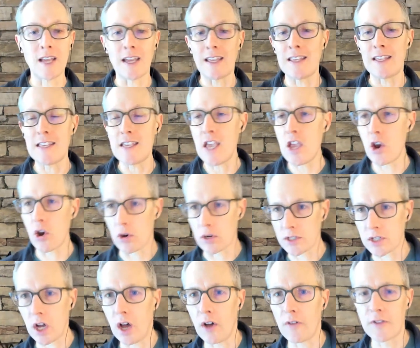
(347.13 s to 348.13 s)

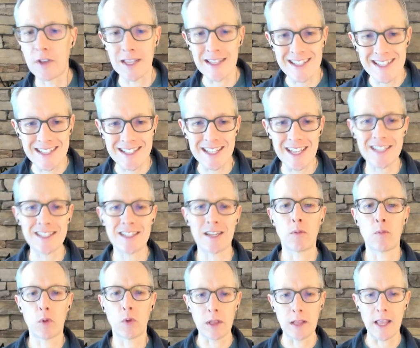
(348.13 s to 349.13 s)
years of
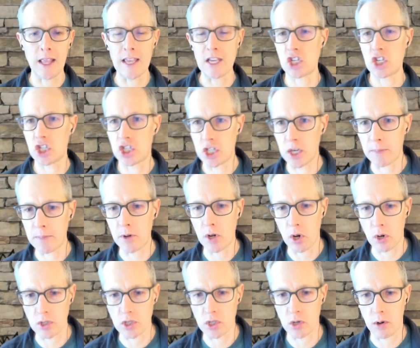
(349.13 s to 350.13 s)
consistent relationship
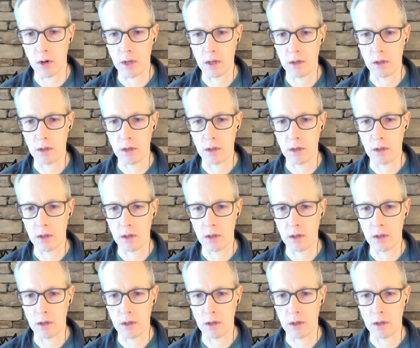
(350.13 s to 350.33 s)
nurturing.